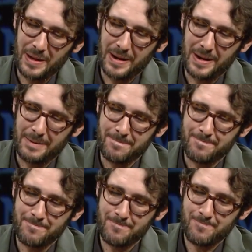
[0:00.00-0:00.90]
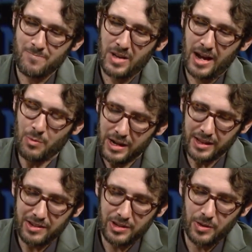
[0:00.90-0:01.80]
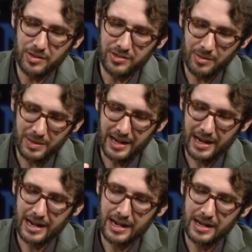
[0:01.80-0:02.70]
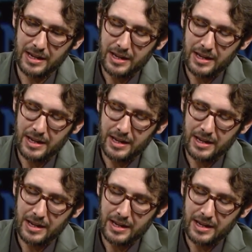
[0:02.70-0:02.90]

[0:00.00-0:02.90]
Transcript: um, I realized, you know, this is something I